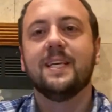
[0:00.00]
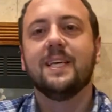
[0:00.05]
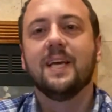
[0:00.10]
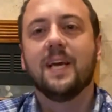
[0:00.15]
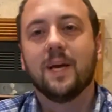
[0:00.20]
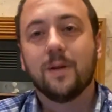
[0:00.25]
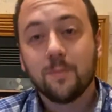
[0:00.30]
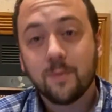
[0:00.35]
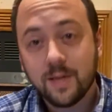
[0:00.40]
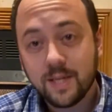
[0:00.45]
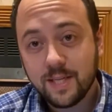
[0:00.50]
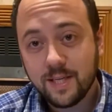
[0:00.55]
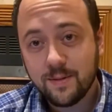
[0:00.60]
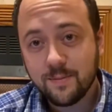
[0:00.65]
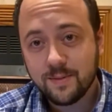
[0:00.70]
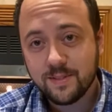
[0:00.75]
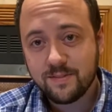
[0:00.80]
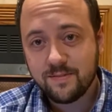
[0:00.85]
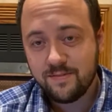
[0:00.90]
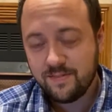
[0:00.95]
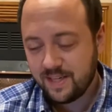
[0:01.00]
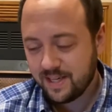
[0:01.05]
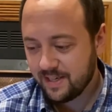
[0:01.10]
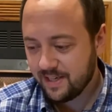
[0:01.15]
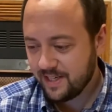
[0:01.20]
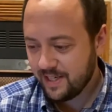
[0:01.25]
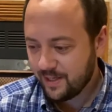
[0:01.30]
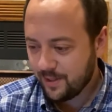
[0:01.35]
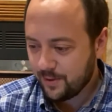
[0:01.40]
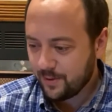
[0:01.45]
And when he was
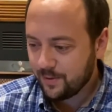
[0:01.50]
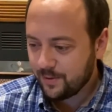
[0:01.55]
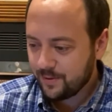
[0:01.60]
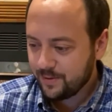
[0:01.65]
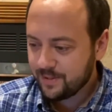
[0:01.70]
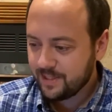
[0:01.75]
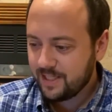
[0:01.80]
very old,